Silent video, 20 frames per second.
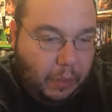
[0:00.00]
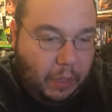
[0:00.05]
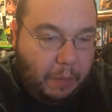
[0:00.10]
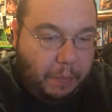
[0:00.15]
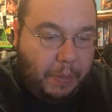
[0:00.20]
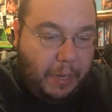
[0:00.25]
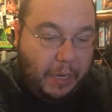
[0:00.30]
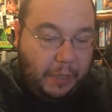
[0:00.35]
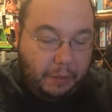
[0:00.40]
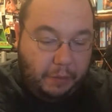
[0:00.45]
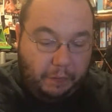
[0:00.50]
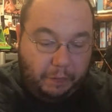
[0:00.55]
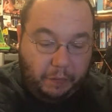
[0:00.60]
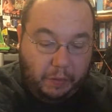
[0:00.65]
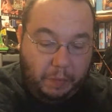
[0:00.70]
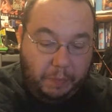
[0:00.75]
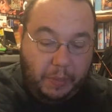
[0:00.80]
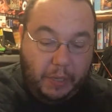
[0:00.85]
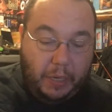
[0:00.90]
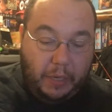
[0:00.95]
a manual
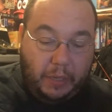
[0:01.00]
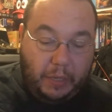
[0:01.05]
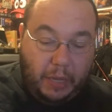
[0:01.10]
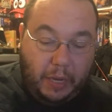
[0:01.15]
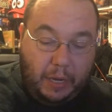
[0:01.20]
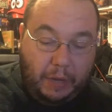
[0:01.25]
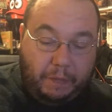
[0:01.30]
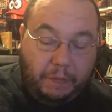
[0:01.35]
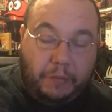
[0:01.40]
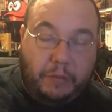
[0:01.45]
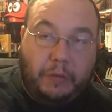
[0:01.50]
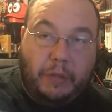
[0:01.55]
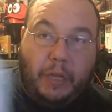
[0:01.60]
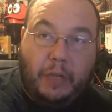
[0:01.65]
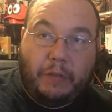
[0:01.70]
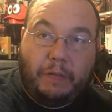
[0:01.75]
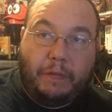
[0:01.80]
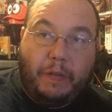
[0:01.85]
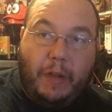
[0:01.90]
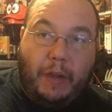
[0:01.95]
for NBA Live
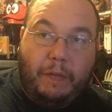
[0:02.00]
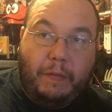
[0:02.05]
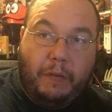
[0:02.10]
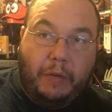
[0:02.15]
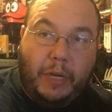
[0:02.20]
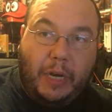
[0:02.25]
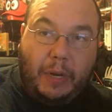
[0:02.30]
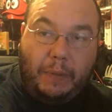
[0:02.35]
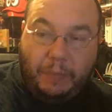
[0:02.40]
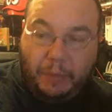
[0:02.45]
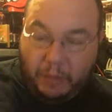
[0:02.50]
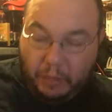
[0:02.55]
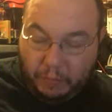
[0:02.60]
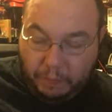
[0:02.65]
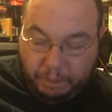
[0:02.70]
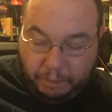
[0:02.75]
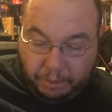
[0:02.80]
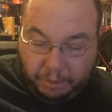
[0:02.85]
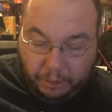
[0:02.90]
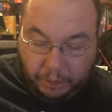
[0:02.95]
2005 for
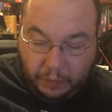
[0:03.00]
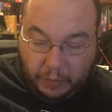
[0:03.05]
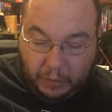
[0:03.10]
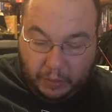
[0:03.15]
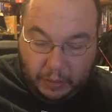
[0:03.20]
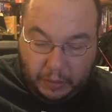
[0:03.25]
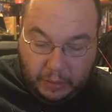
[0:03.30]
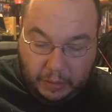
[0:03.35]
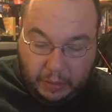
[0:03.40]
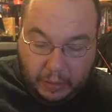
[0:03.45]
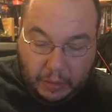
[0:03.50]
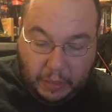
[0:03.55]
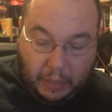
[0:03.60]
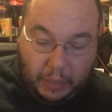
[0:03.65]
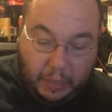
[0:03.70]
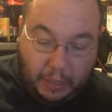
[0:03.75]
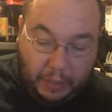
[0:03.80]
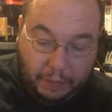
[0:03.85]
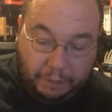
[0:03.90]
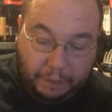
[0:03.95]
GameCube.
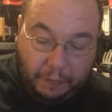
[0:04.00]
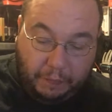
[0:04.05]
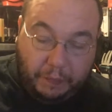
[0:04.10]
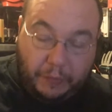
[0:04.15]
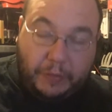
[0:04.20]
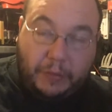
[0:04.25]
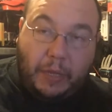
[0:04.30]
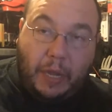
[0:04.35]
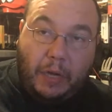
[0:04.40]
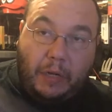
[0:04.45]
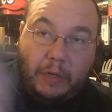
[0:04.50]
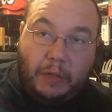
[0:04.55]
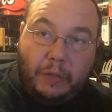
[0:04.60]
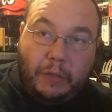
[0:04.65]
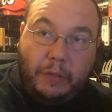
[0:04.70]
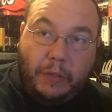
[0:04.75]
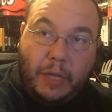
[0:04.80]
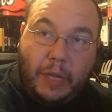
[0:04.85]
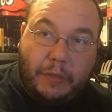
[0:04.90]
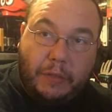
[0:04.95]
FIFA Soccer
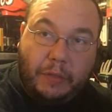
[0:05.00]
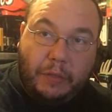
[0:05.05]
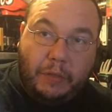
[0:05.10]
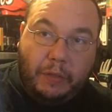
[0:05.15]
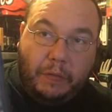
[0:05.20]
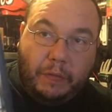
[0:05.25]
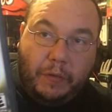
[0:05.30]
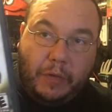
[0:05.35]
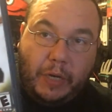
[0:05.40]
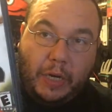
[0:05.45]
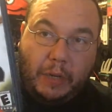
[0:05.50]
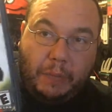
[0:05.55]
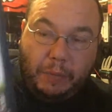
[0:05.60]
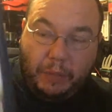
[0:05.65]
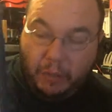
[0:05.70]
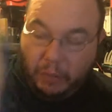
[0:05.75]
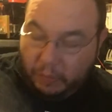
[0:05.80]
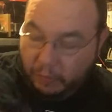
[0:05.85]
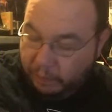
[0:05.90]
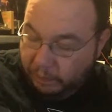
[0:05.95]
2002 for
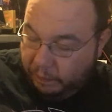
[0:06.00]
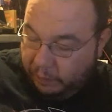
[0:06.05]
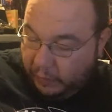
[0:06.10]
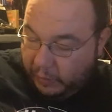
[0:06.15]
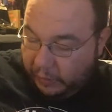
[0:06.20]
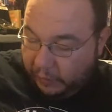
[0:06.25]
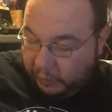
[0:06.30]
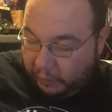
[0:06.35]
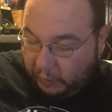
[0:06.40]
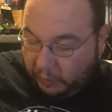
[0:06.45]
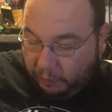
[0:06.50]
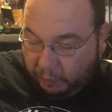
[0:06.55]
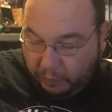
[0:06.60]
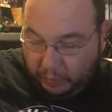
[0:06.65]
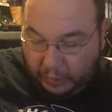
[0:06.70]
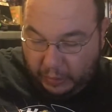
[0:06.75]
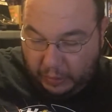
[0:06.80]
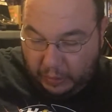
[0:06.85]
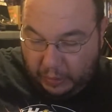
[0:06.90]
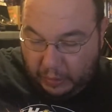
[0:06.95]
GameCube. These are
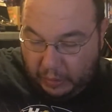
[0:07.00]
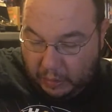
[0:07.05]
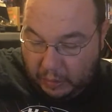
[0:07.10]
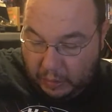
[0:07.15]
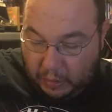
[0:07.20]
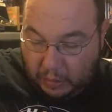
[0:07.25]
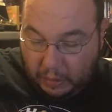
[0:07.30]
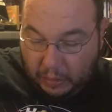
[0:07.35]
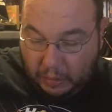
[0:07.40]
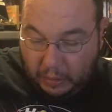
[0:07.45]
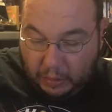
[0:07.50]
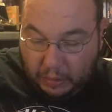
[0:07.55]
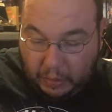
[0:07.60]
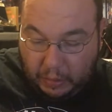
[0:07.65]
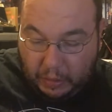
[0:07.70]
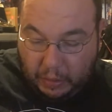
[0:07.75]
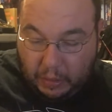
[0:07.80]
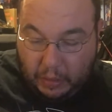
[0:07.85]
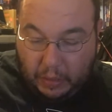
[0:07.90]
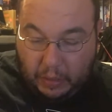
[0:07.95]
complete.
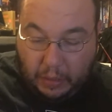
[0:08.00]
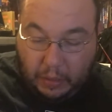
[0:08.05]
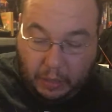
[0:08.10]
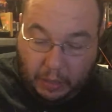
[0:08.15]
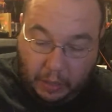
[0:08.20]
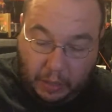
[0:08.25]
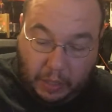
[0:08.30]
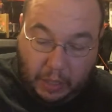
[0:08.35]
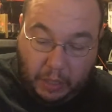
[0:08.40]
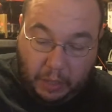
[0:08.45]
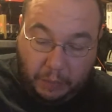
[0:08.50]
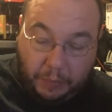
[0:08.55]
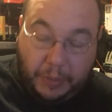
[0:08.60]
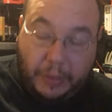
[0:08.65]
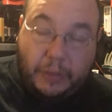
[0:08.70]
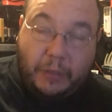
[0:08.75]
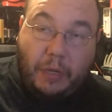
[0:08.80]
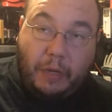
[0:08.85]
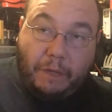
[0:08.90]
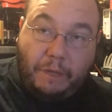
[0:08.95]

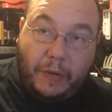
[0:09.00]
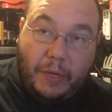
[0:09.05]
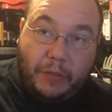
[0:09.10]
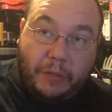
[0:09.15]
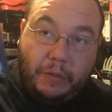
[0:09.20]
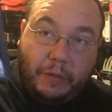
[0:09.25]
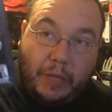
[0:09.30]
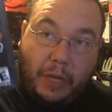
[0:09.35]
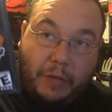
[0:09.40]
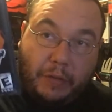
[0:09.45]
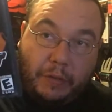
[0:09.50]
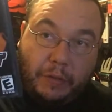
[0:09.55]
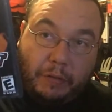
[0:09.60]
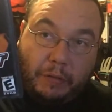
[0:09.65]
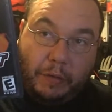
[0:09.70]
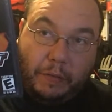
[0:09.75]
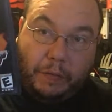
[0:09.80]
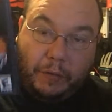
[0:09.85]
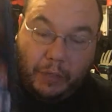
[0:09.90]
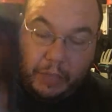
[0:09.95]
MLB Slugfest
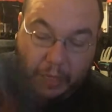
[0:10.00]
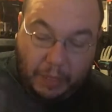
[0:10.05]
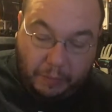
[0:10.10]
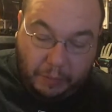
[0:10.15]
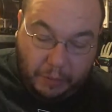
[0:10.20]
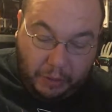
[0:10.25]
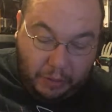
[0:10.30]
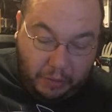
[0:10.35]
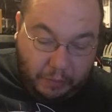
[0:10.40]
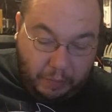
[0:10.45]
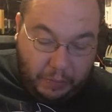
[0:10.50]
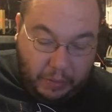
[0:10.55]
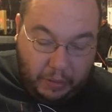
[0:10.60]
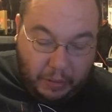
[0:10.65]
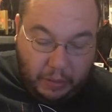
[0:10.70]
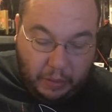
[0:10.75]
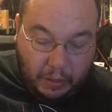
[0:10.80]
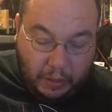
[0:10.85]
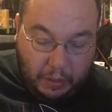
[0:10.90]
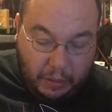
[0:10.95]
2003 for GameCube.
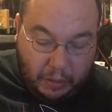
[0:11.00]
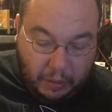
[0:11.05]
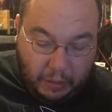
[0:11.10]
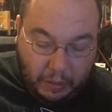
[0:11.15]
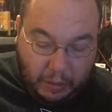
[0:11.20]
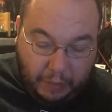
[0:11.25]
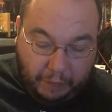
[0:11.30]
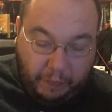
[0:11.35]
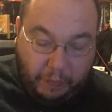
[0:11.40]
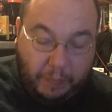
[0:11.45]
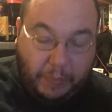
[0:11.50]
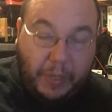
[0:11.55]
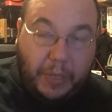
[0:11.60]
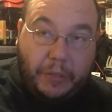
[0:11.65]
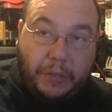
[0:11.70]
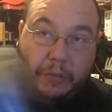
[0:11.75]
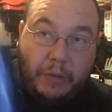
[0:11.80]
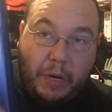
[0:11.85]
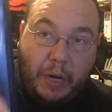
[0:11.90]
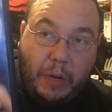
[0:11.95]
And for
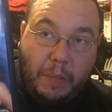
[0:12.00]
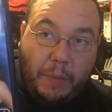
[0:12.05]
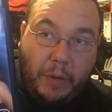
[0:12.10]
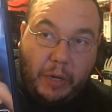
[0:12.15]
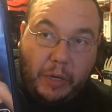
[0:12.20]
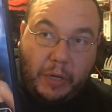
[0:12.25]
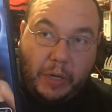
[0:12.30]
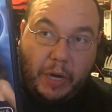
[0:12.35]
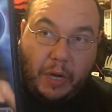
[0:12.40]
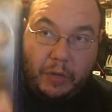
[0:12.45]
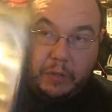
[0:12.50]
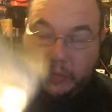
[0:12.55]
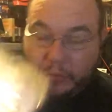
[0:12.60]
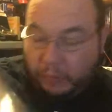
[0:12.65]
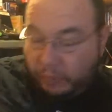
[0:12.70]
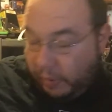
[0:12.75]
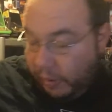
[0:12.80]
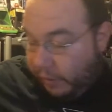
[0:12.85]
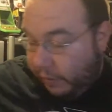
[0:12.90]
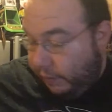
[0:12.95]
PS2 I had American Idol
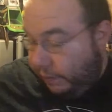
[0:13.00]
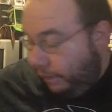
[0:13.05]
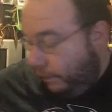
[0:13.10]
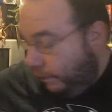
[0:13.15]
as well.